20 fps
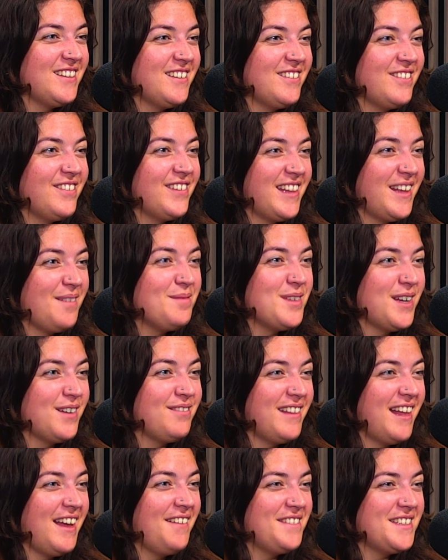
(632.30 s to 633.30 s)
for them to
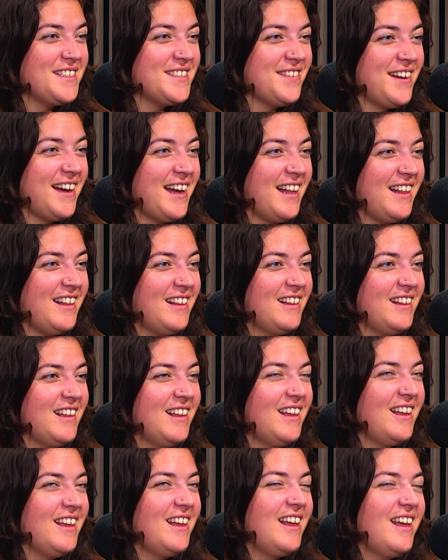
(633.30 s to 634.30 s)
have left as well.
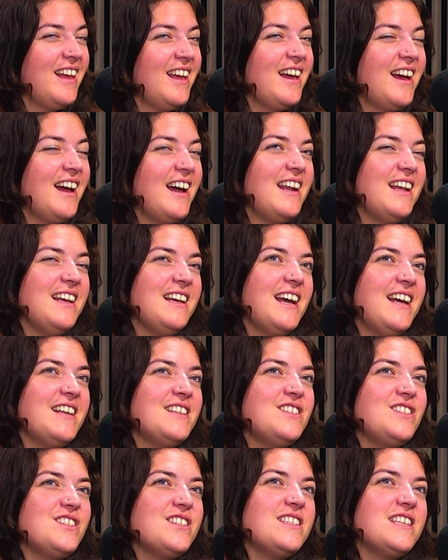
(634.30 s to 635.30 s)
And I
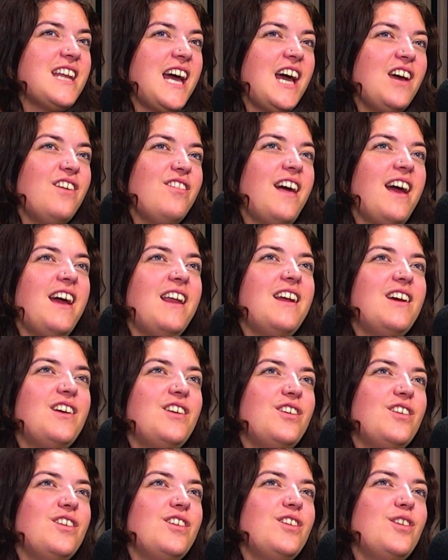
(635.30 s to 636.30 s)
guess just now then, are
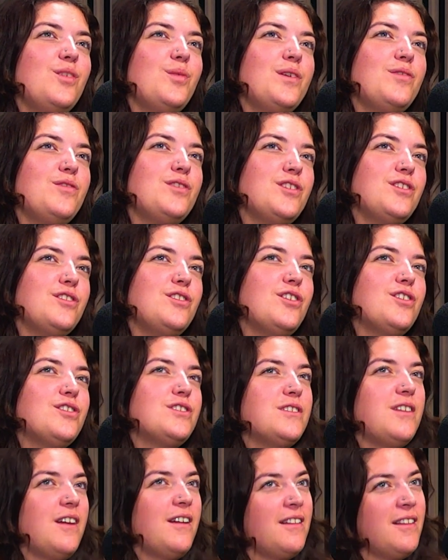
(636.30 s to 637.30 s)
you
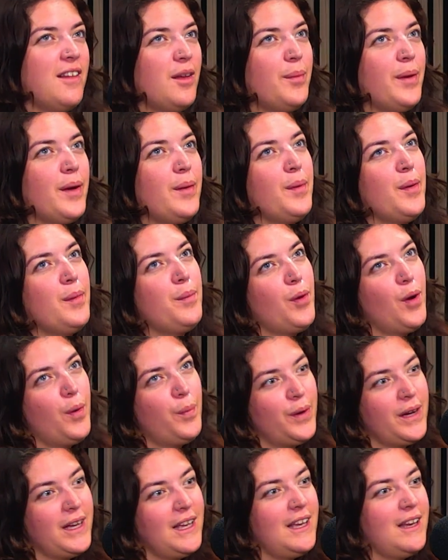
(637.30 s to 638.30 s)
talked a little bit about
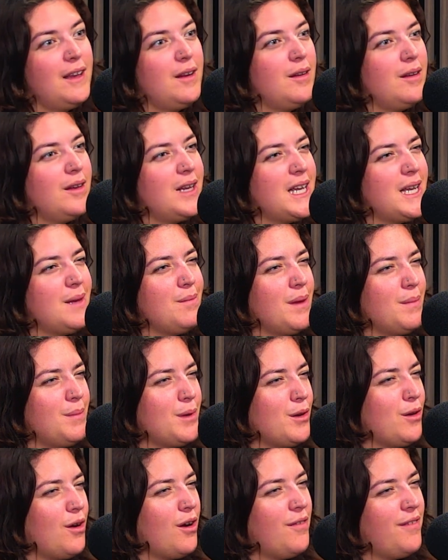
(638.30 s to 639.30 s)
property and it maybe
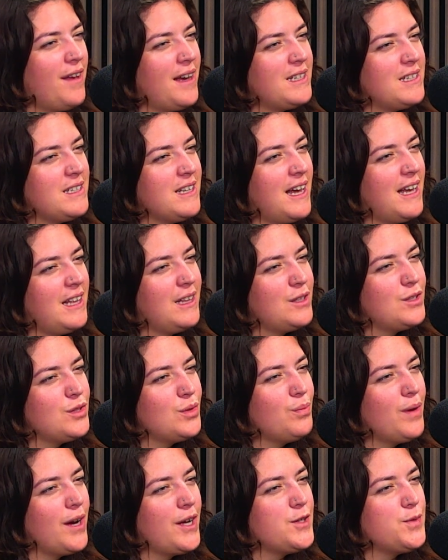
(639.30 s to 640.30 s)
not affecting the Highlands
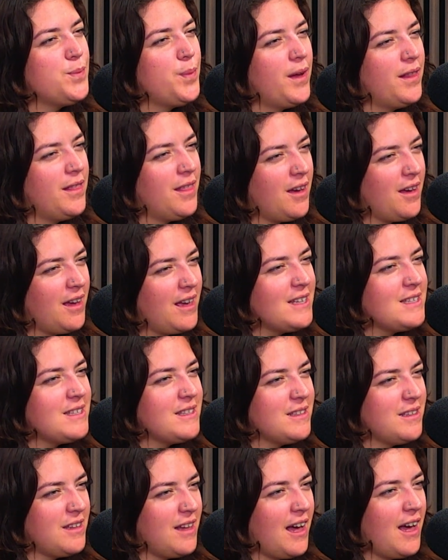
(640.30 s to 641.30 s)
so much, but there
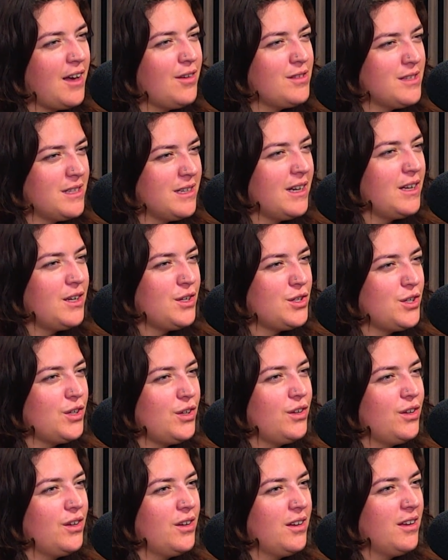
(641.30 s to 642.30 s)
is a housing
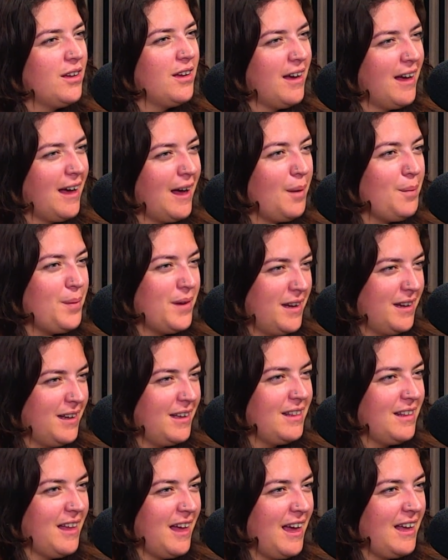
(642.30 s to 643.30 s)
issue happening
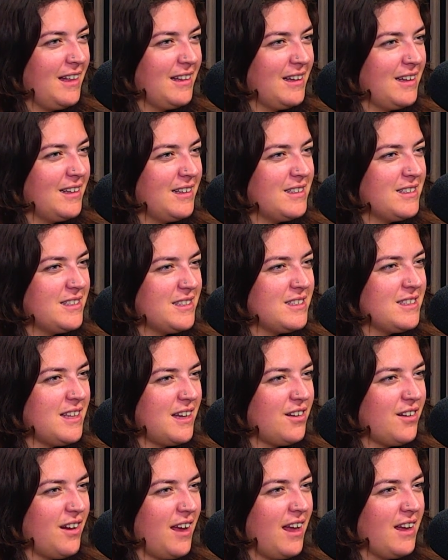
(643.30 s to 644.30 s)
in the Highlands. Is
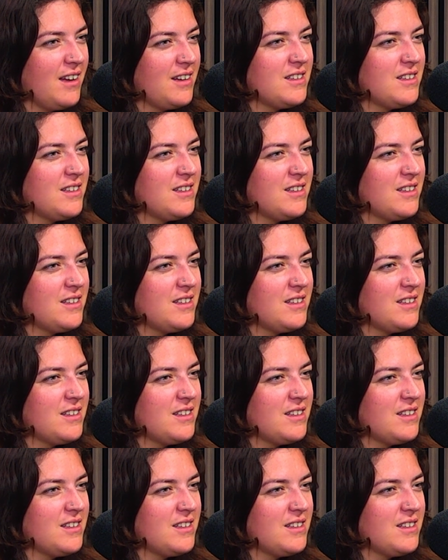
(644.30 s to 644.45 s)
that correct?